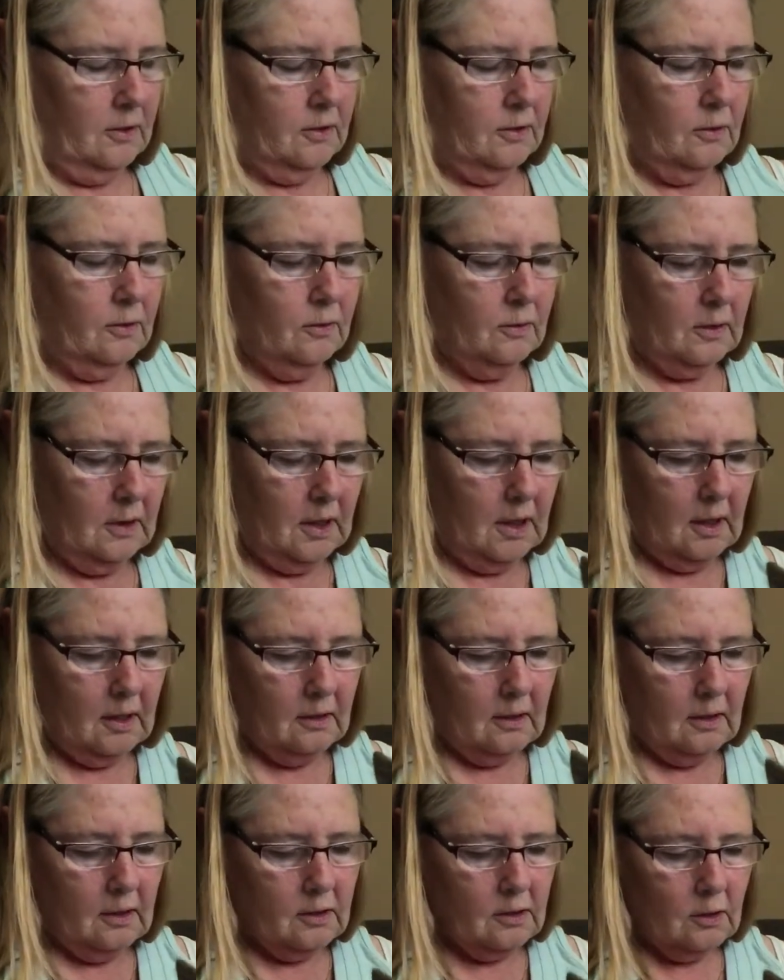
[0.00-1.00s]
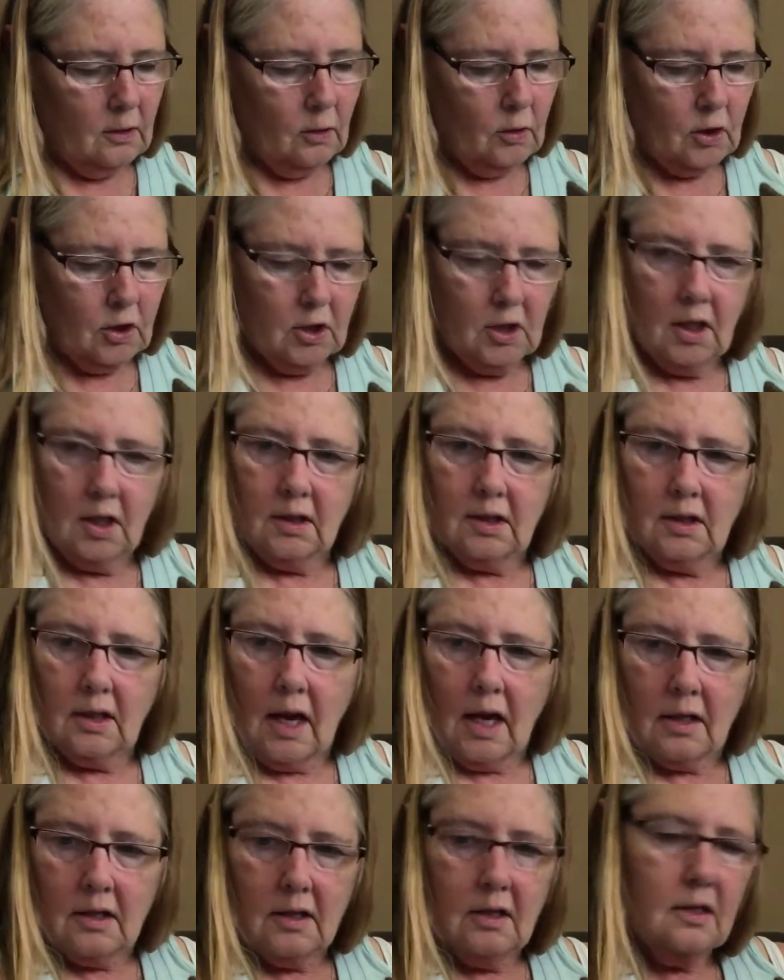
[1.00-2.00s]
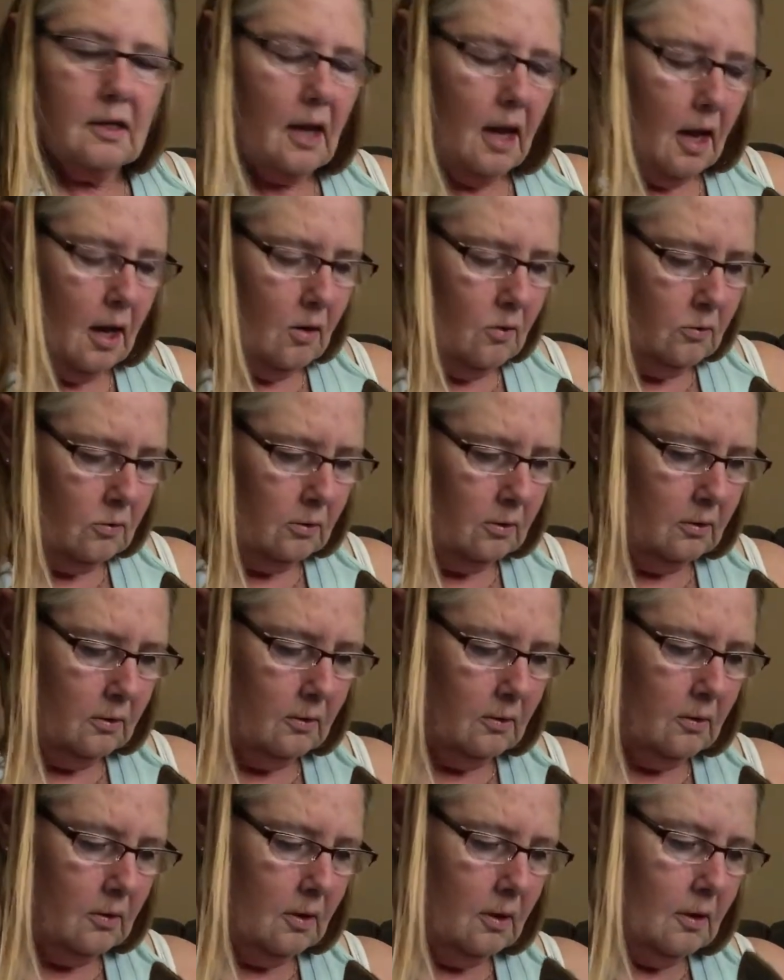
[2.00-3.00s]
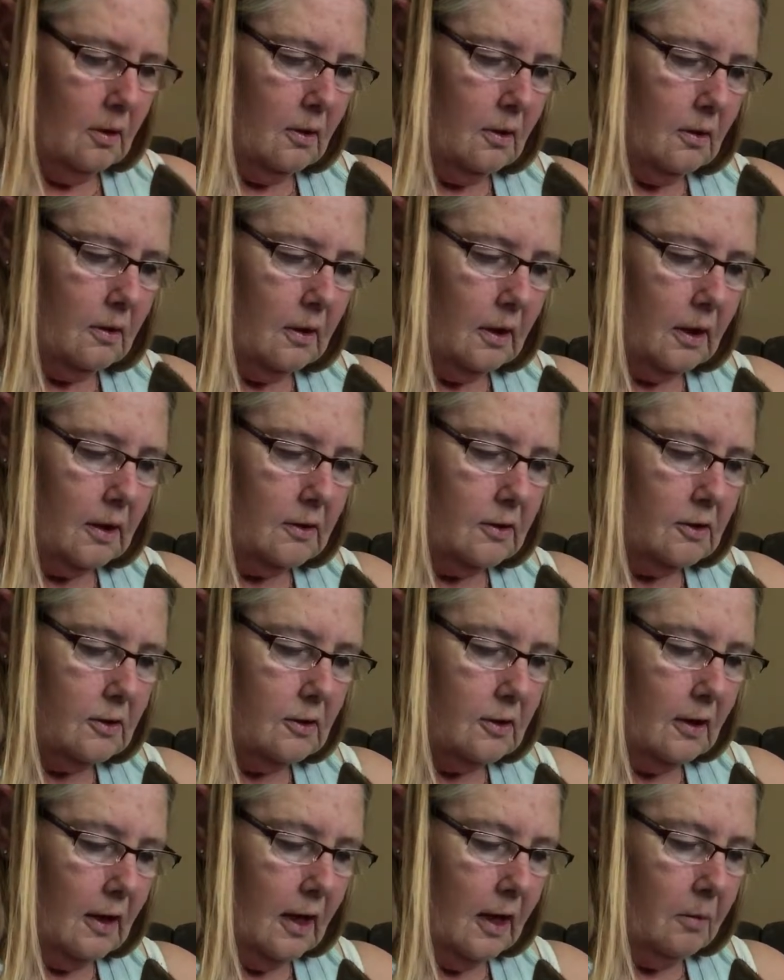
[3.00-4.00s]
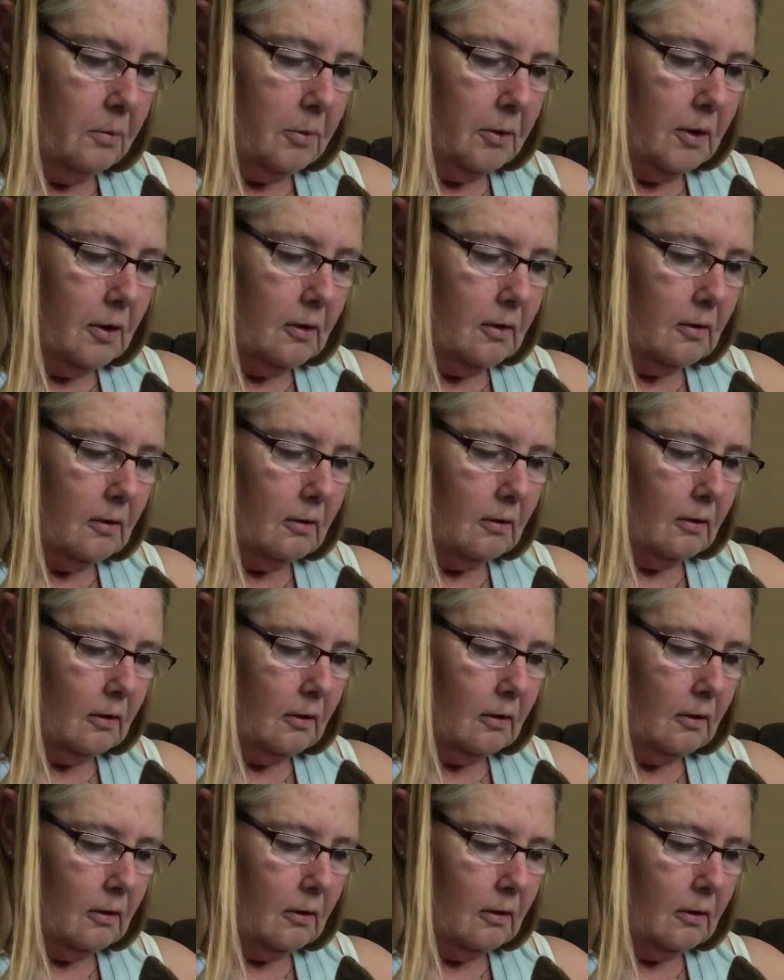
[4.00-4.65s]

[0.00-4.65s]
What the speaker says: pretty soon they associate that sound, that snap,